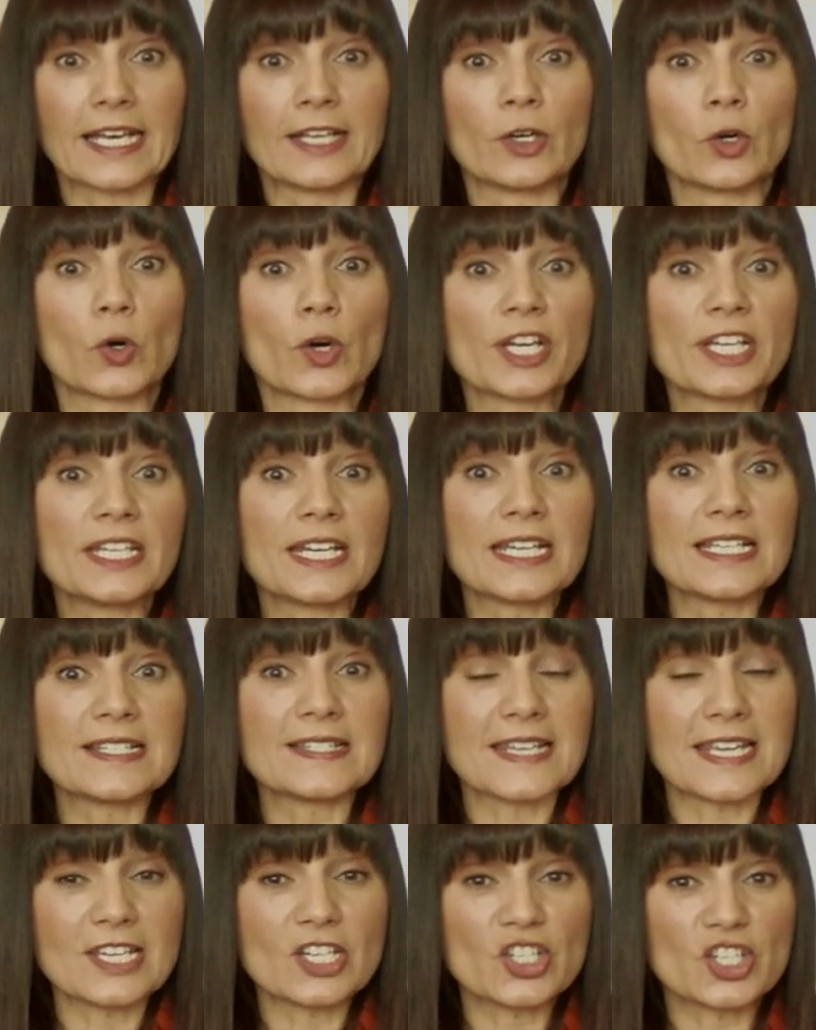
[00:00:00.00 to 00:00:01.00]
an
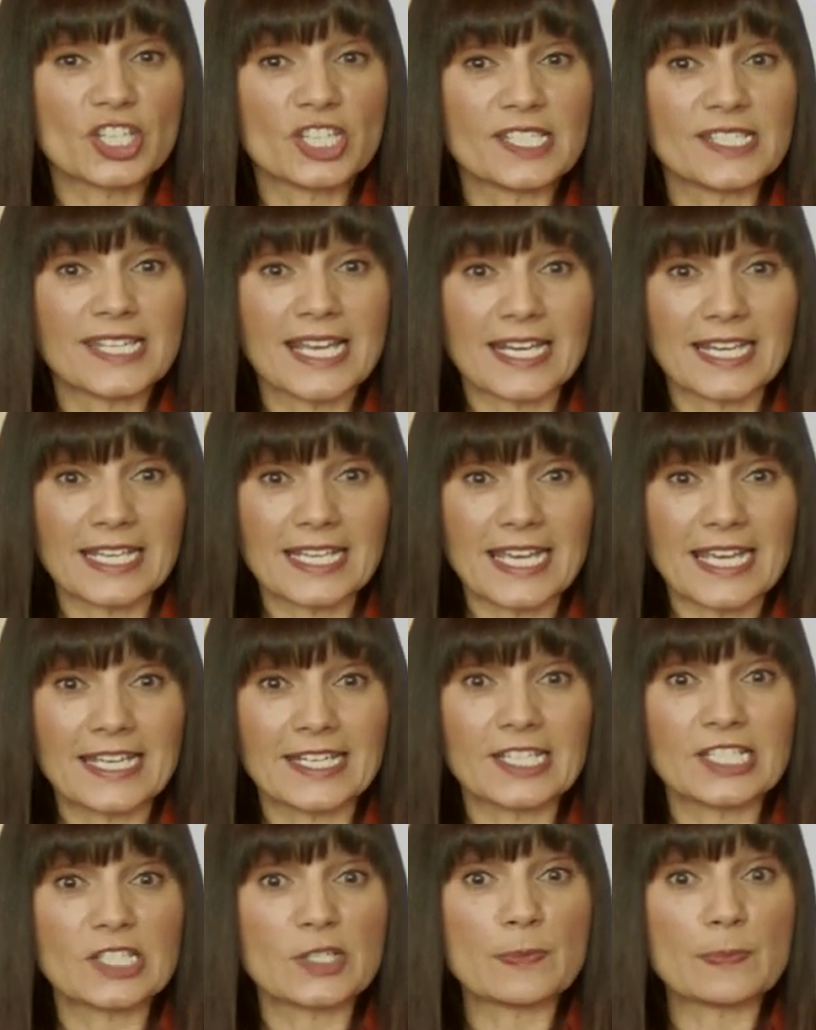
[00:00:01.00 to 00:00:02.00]
organization
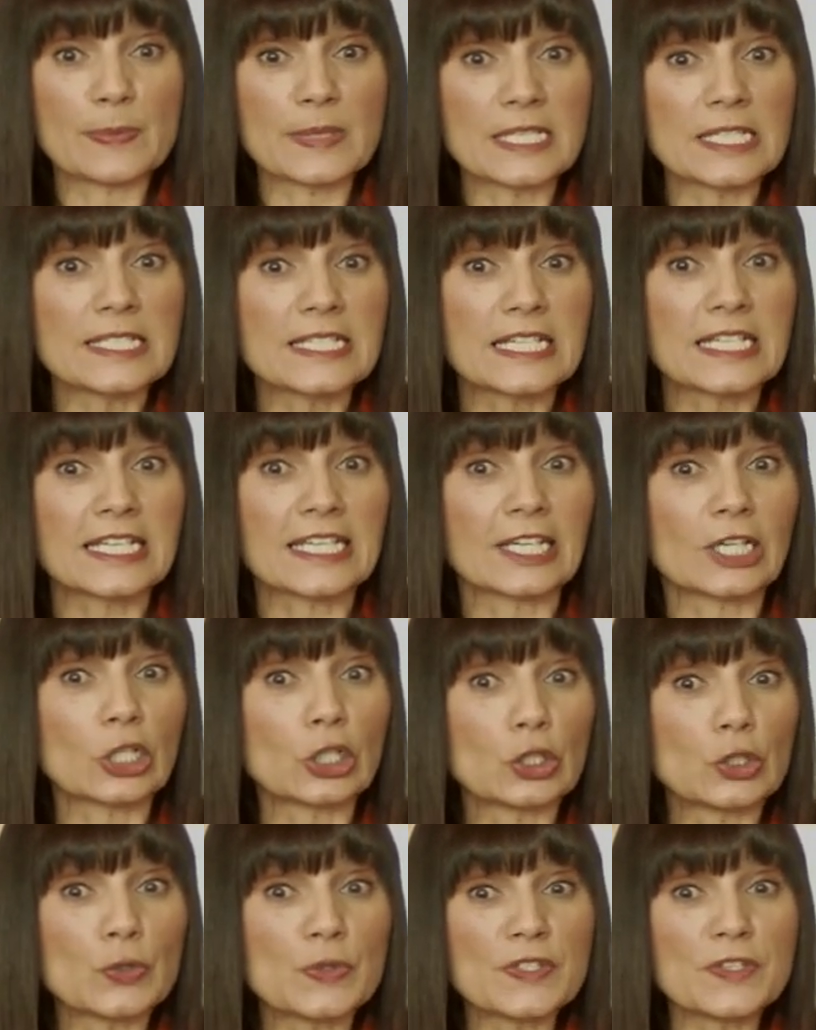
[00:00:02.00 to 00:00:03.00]
dedicated to building
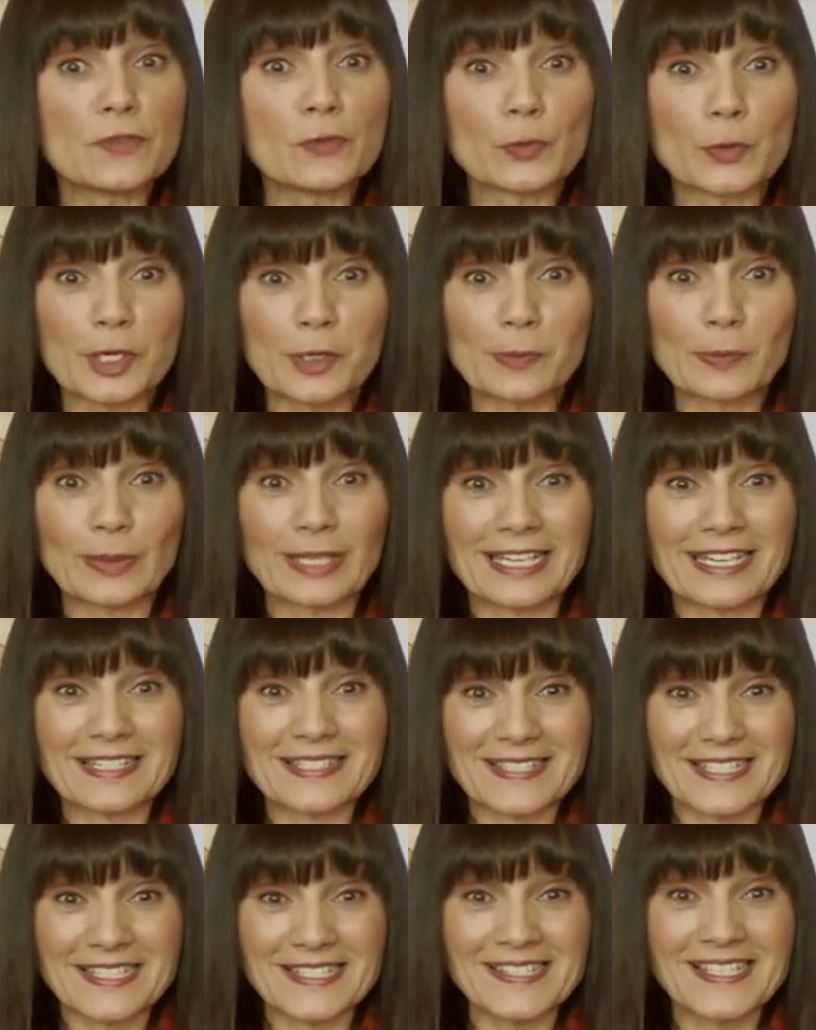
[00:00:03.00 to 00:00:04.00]
inclusive
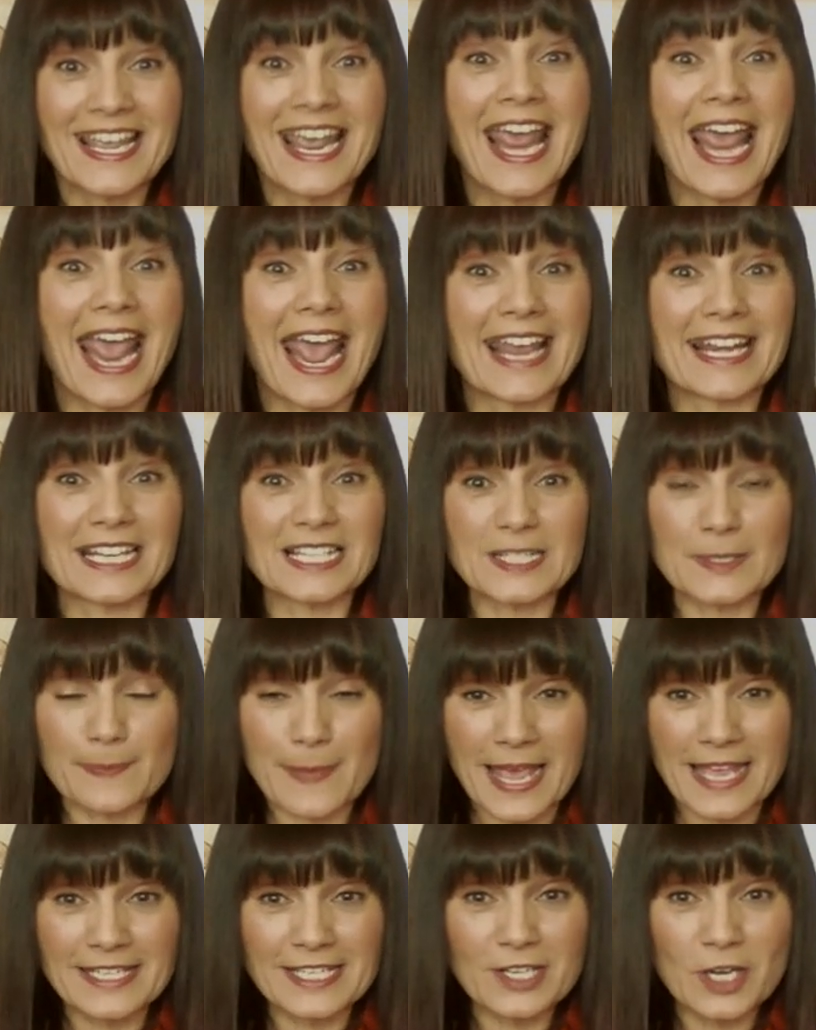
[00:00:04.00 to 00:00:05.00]
workplaces and
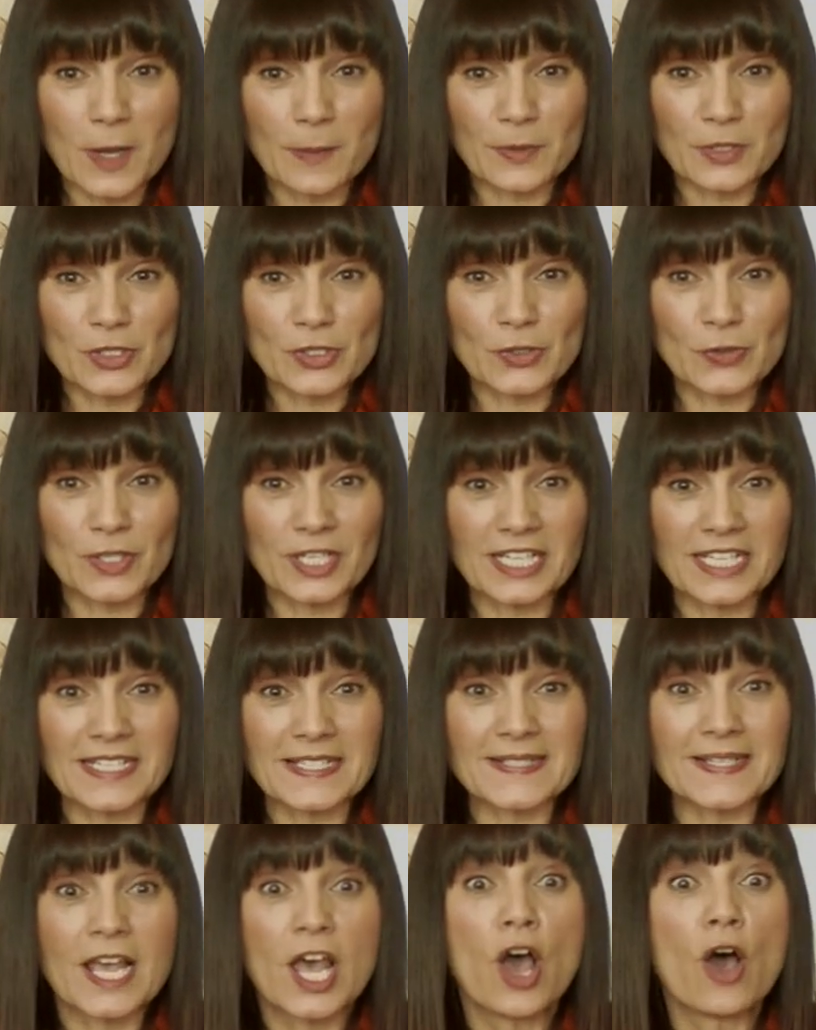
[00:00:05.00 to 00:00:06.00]
expanding
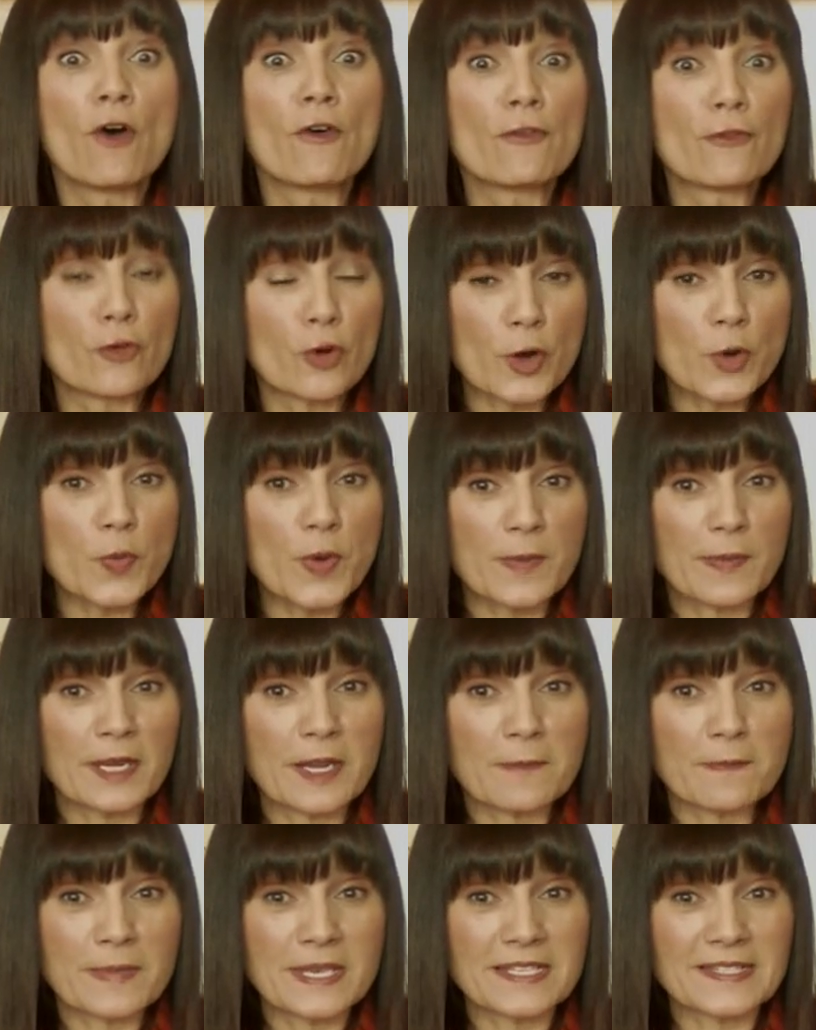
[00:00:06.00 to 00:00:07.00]
opportunities for women
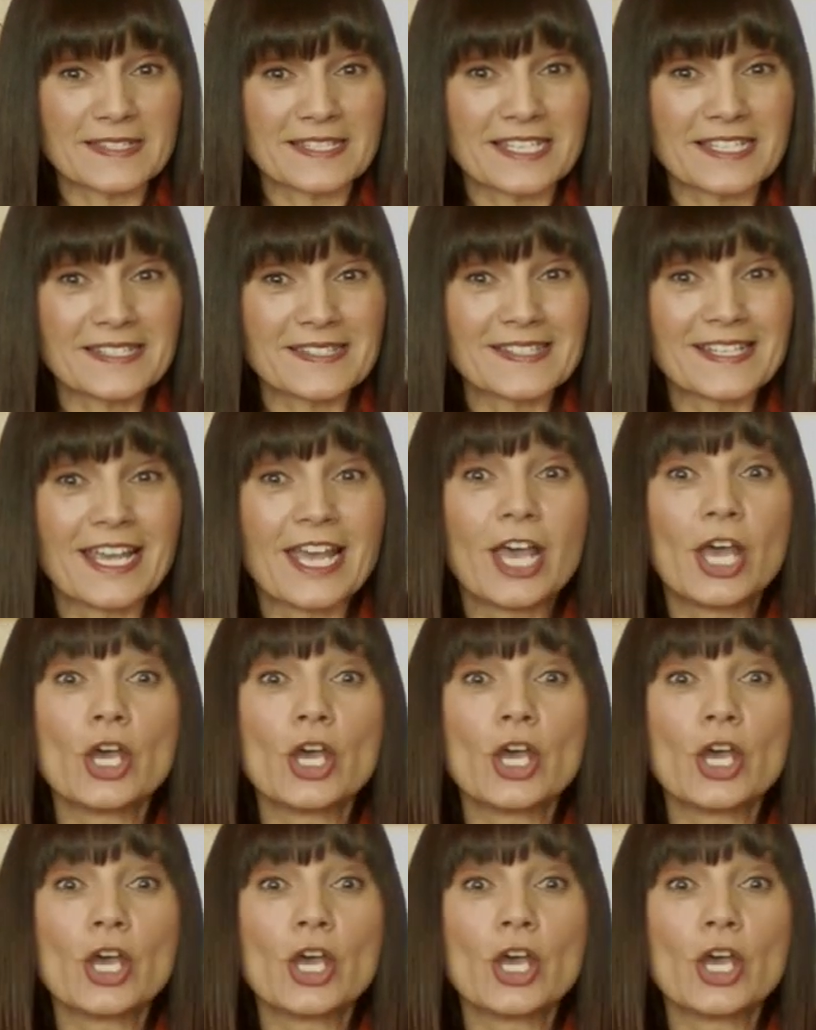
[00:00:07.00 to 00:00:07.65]
in business